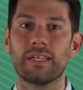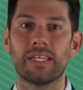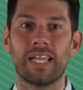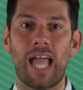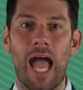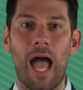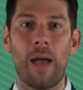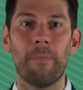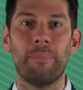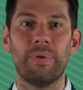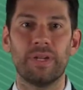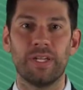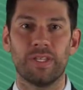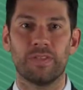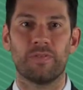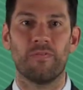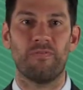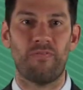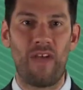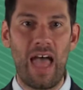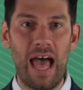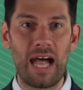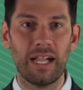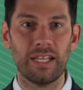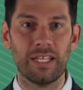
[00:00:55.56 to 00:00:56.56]
a company's
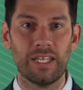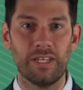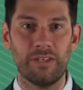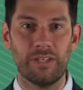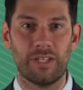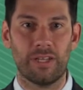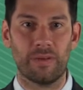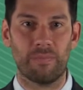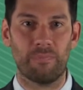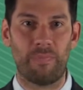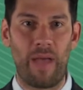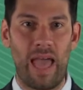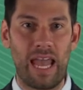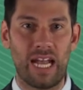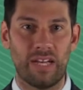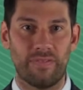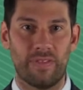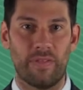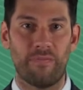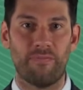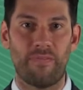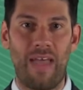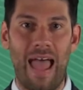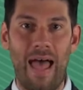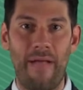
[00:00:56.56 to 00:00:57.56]
value competitive
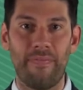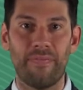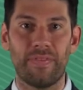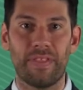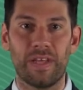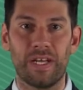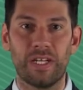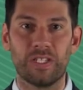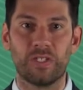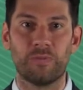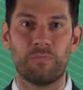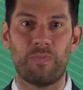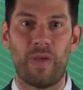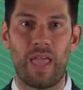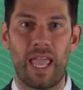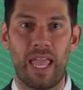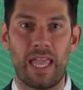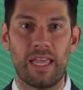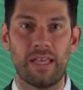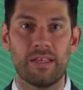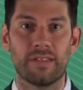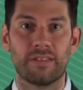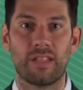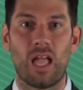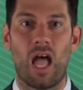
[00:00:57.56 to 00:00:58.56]
advantage
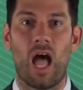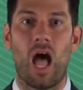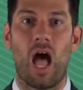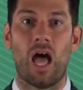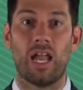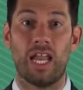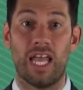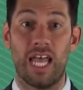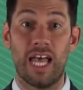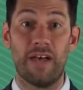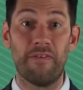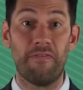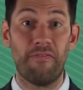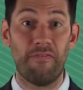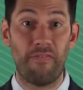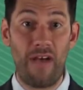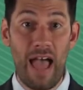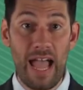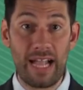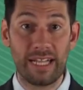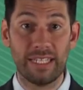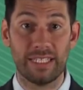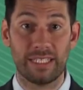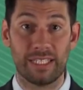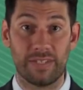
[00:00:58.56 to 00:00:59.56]
based on
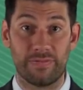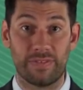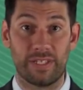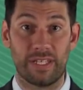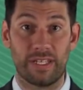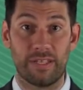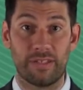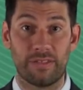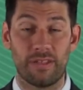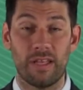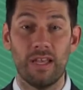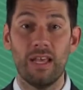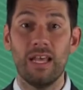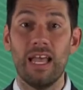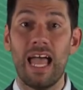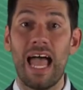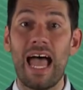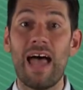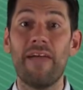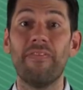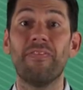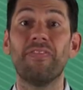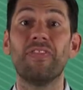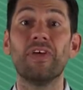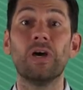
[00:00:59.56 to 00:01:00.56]
effectiveness
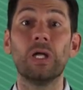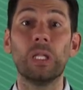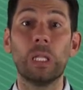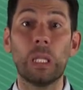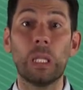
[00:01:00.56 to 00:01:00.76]
at the